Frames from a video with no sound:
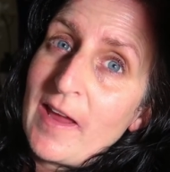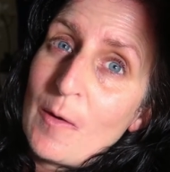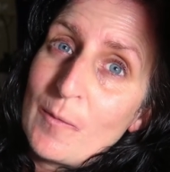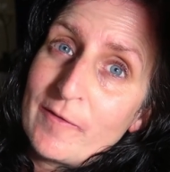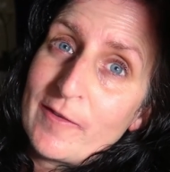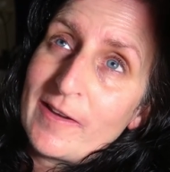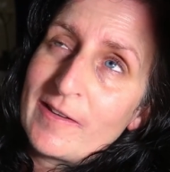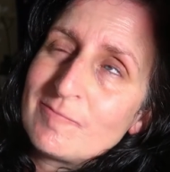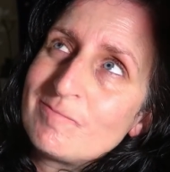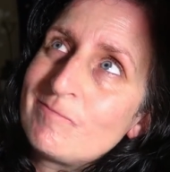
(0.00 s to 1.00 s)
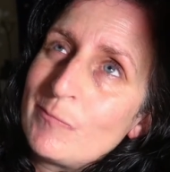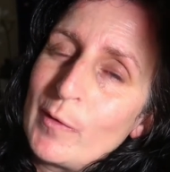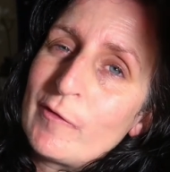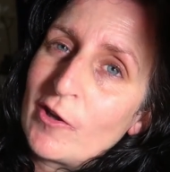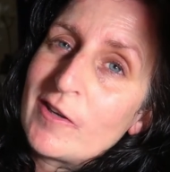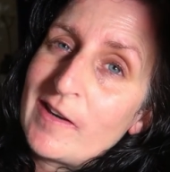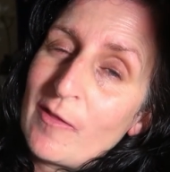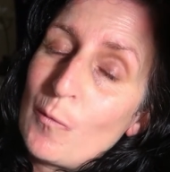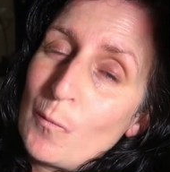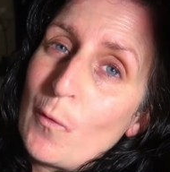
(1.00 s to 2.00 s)
However, we've got
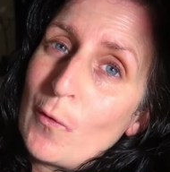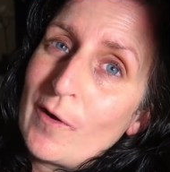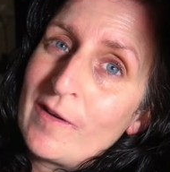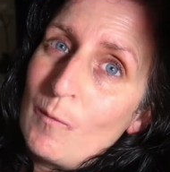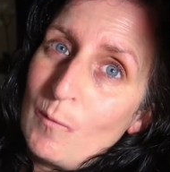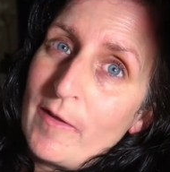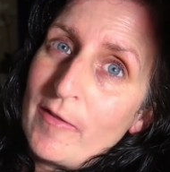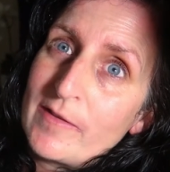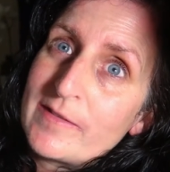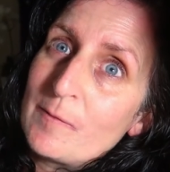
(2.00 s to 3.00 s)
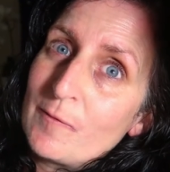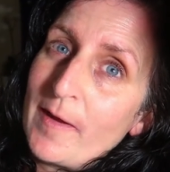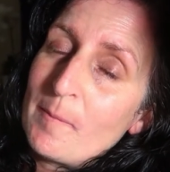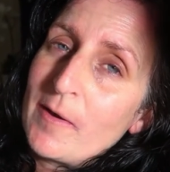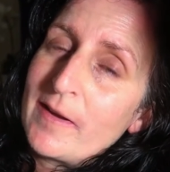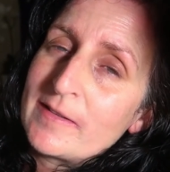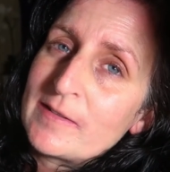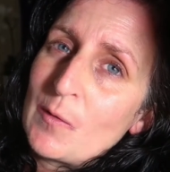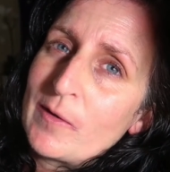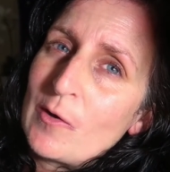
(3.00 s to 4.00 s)
another war with some vampires
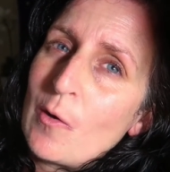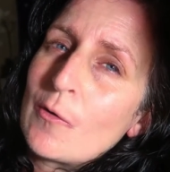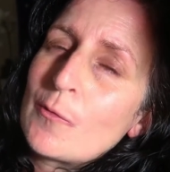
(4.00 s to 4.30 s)
going on,